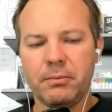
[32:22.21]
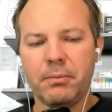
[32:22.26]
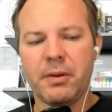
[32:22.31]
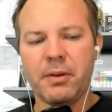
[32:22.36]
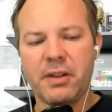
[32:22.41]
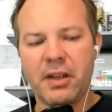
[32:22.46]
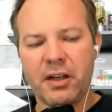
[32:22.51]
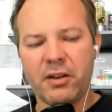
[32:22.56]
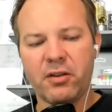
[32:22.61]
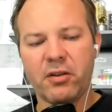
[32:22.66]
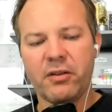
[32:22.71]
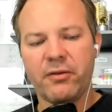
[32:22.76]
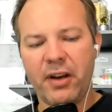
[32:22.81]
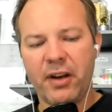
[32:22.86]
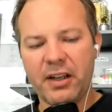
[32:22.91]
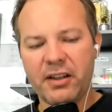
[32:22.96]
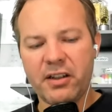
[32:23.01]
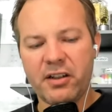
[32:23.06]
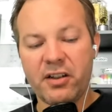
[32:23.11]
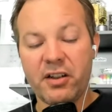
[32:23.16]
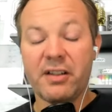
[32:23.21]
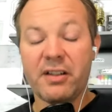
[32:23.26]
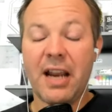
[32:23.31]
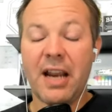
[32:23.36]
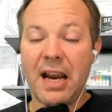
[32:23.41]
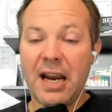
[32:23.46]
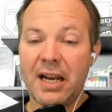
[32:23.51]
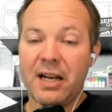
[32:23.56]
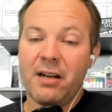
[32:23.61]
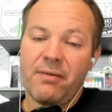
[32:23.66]
potential advantages,
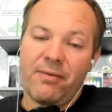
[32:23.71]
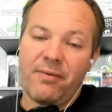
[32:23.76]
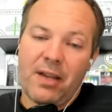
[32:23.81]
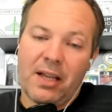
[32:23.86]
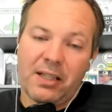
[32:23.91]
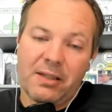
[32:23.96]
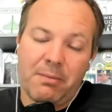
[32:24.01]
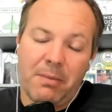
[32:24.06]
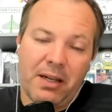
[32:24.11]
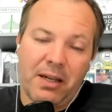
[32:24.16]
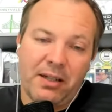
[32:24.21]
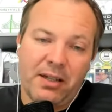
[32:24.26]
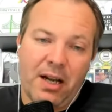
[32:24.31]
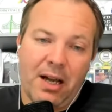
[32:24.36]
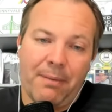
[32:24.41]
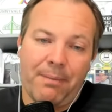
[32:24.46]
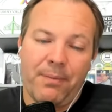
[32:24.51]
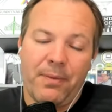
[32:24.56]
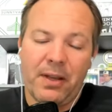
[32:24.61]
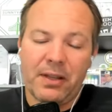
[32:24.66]
and that's my job.